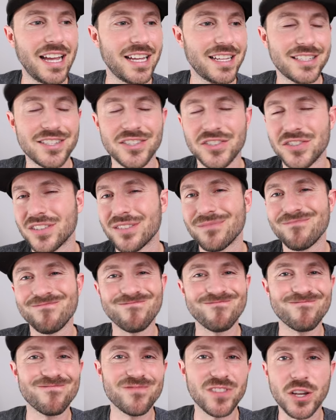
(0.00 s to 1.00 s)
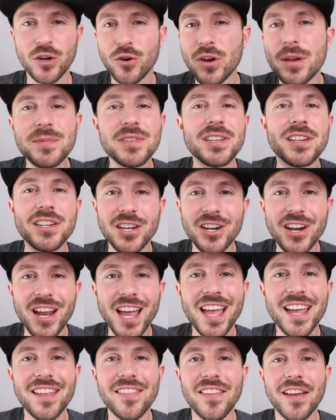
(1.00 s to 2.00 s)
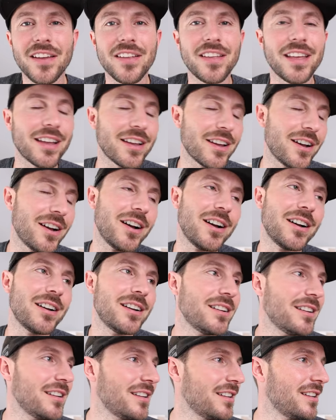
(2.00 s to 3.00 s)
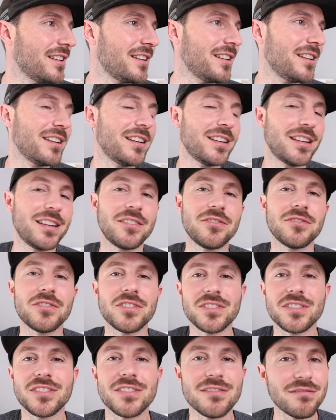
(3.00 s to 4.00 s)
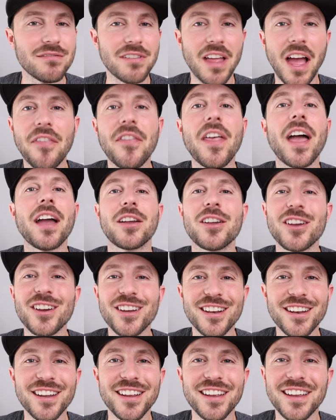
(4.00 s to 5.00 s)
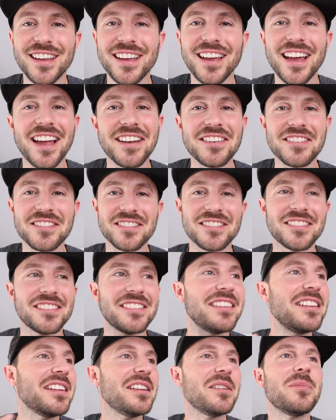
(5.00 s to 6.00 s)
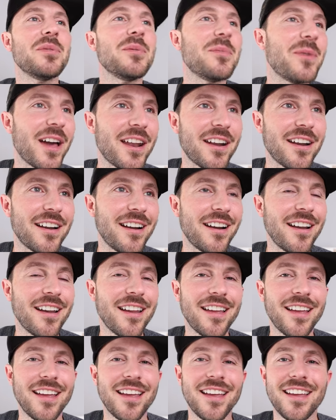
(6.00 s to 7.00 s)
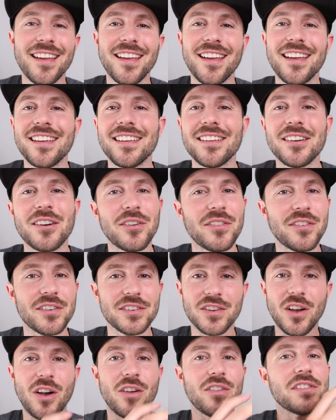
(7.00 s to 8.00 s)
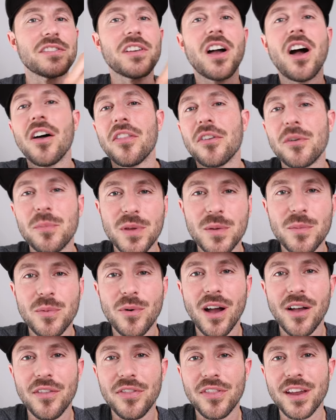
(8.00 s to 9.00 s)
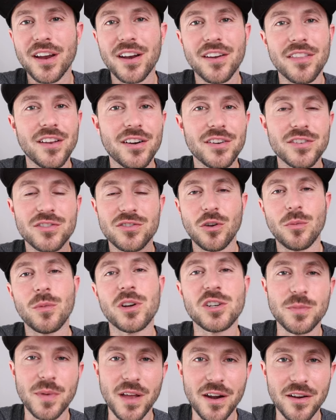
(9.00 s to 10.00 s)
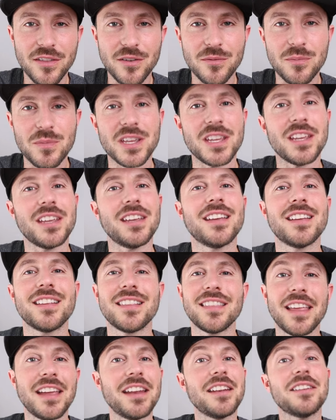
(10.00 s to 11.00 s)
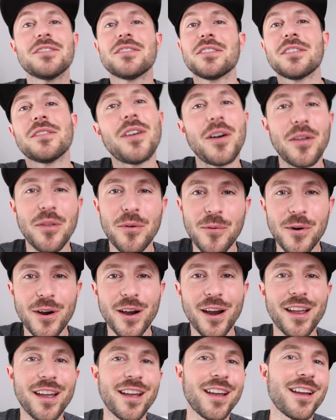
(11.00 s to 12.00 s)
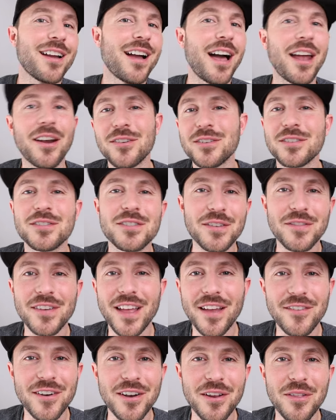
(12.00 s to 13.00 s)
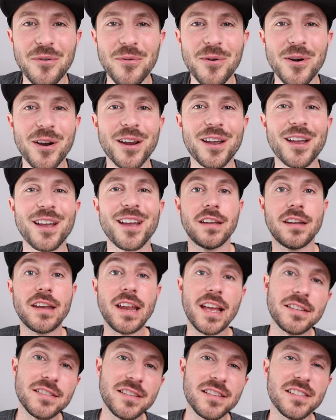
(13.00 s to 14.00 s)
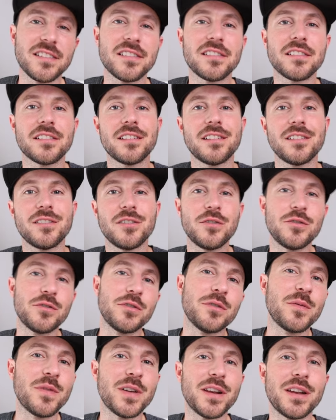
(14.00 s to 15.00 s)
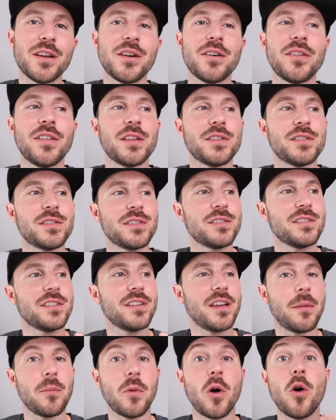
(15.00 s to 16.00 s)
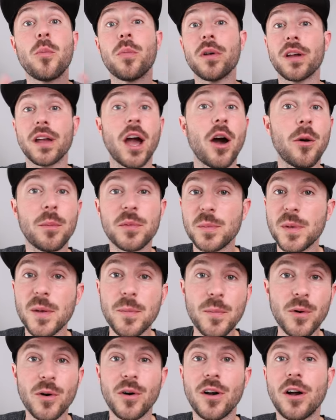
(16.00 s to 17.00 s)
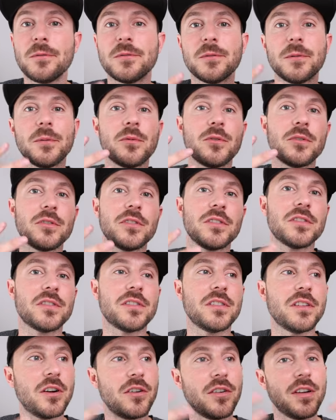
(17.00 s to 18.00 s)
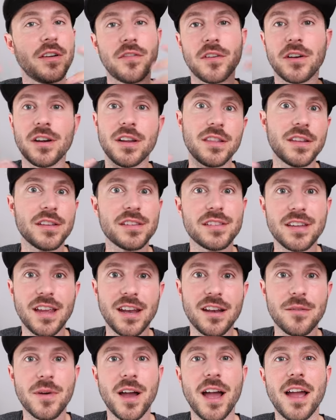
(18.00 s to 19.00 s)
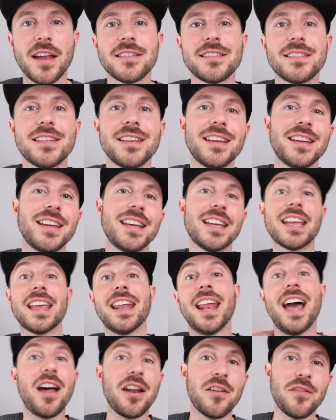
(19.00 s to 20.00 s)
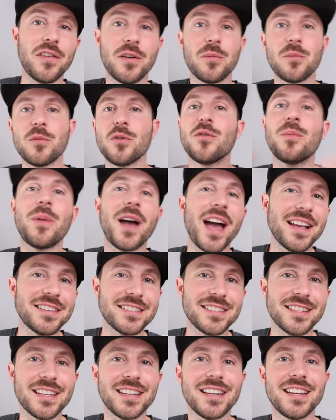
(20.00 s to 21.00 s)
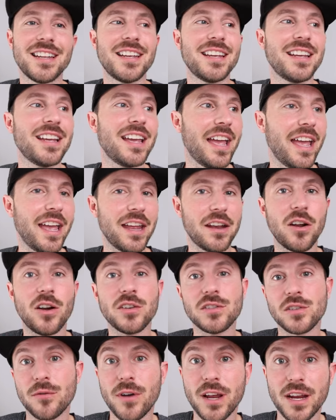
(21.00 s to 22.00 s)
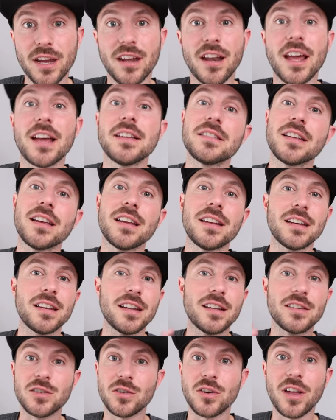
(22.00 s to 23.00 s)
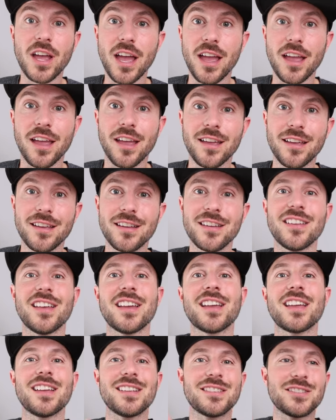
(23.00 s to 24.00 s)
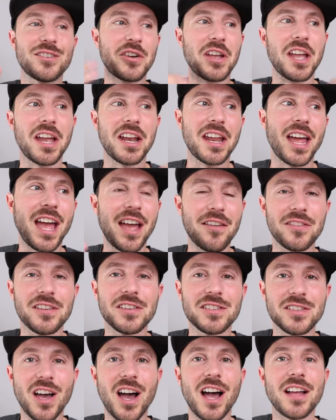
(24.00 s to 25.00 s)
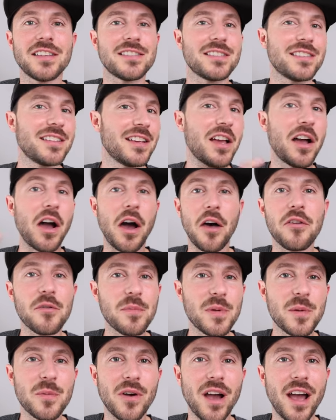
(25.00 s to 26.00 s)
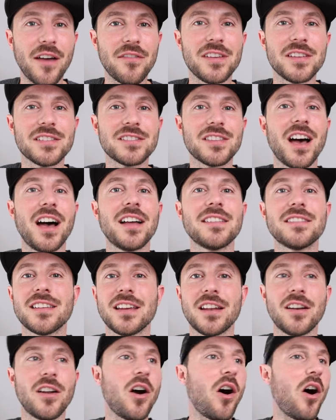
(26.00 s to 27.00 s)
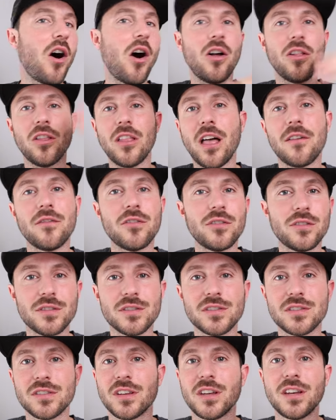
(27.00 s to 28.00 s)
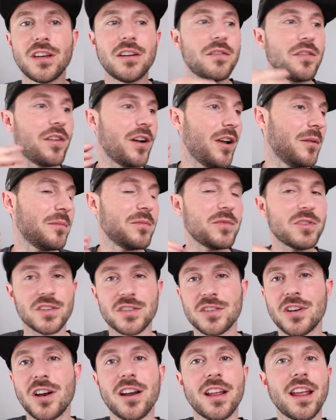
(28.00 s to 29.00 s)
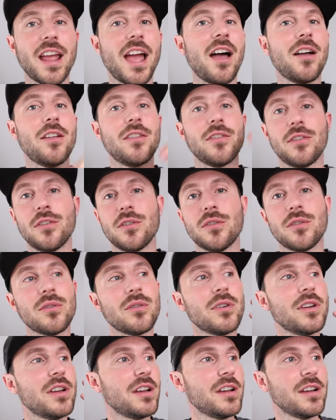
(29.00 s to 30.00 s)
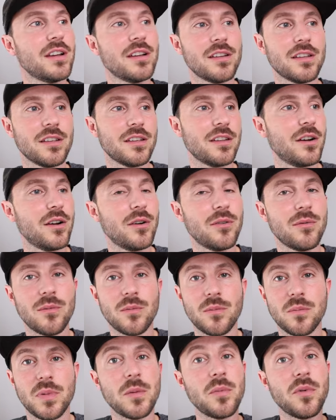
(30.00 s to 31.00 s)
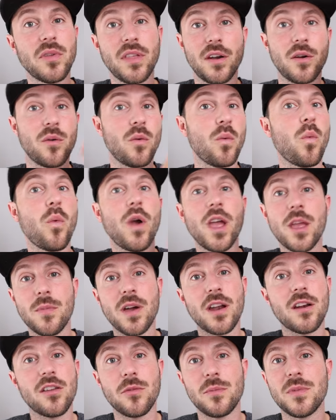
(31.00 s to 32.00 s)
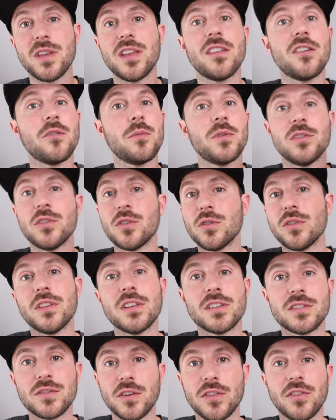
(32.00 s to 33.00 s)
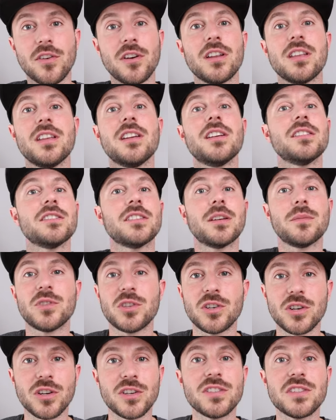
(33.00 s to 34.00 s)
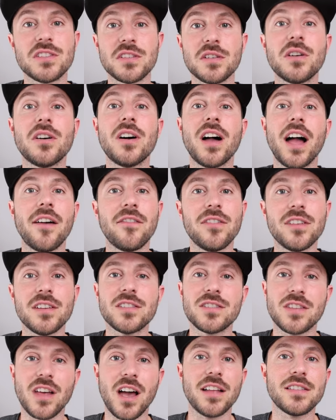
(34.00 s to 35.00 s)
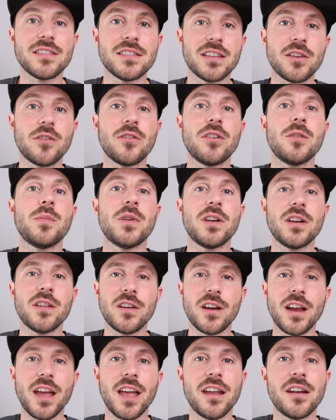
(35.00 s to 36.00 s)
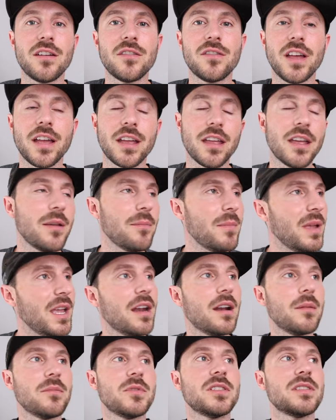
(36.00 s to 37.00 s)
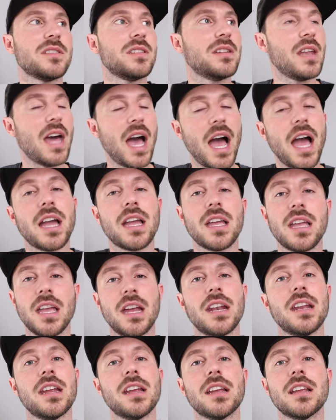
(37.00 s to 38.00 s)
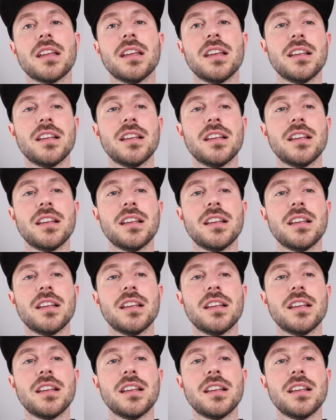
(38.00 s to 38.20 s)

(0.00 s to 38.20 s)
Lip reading: it creeps into your head that, like, oh, just not that good. I just need to be better. You know, there's all these other people out there that are so much better than me. They deserve all the work. I don't deserve to have any of the work. And yes, this is a YouTube video that's, I'm hoping, helps people just, you know, if they're in this state of mind, get out of it, move past it, and also recognize that it's okay. Like, it's okay to have these thoughts. Other people have these thoughts at all levels, from just starting out to, you know, people that are way better than me that have been doing this for 30 years, I'm sure still have these thoughts that creep into their head of like, man, I'm just not getting